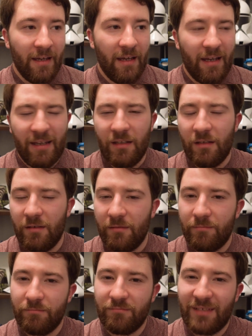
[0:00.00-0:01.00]

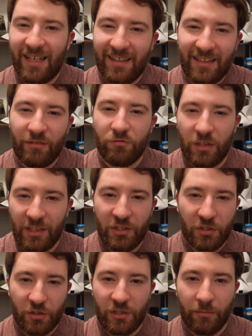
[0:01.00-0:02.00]
and I think
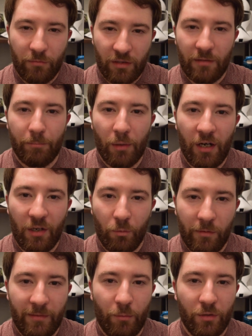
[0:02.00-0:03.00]
relationship with the Bond
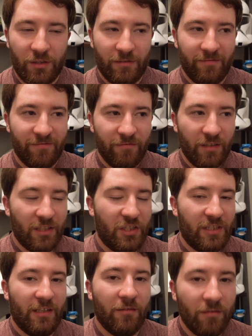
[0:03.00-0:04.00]
woman wasn't
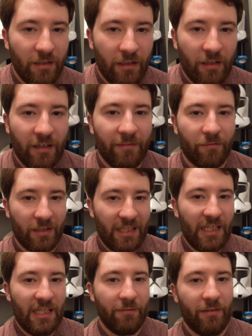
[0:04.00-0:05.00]
fleshed out enough
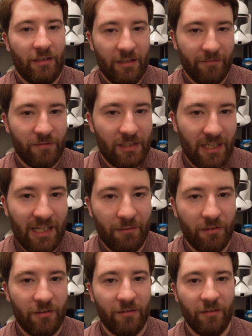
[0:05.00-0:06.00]
or given enough
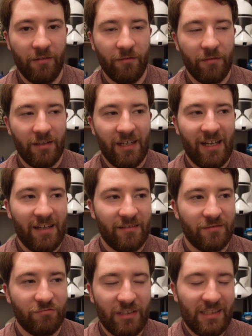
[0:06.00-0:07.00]
time to
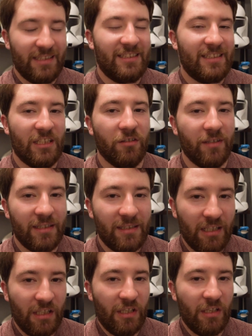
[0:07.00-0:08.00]
really sell that
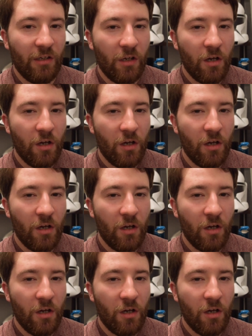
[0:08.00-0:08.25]
they